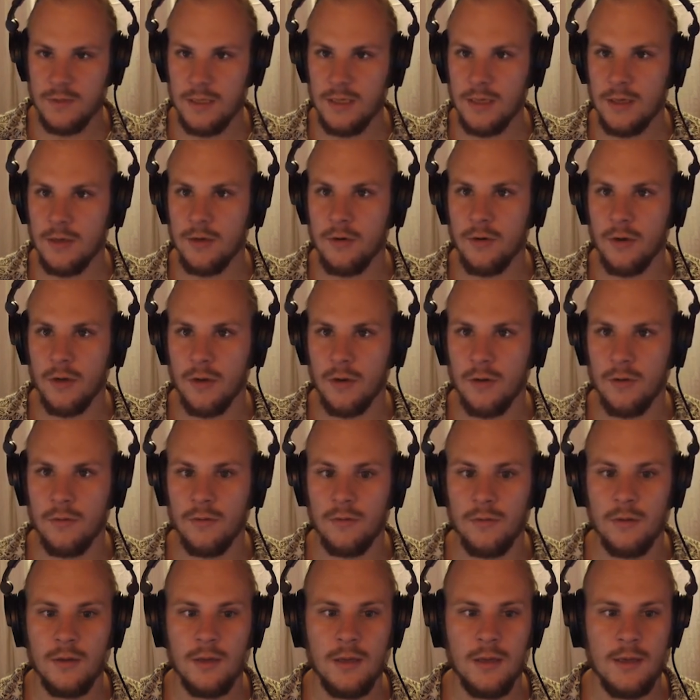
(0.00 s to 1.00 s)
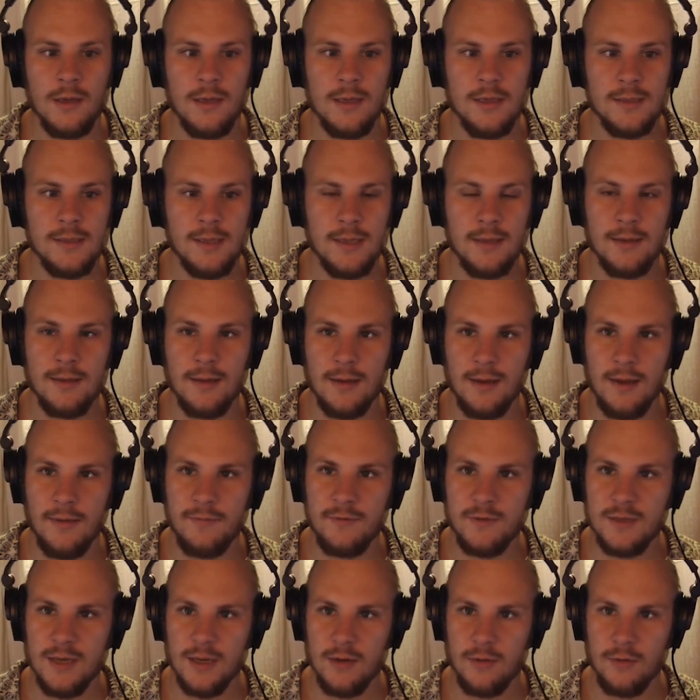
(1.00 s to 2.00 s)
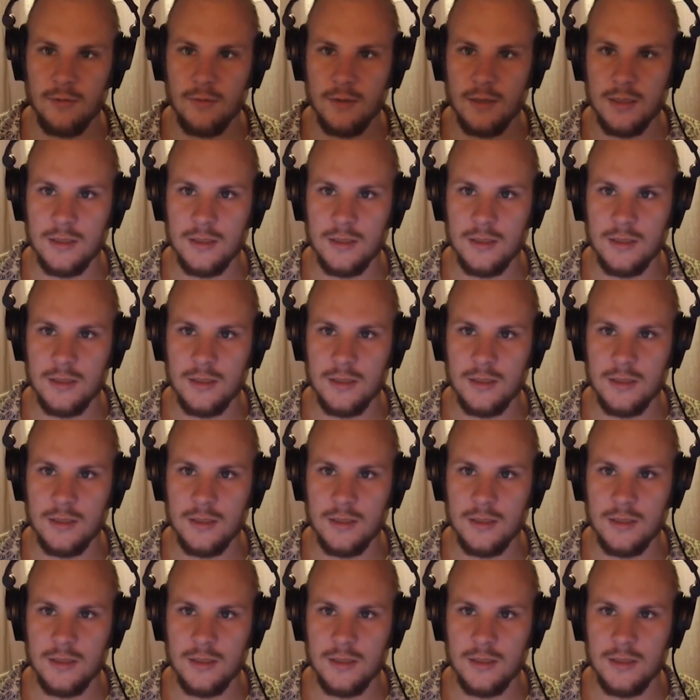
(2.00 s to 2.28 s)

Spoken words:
really going on is that the left channel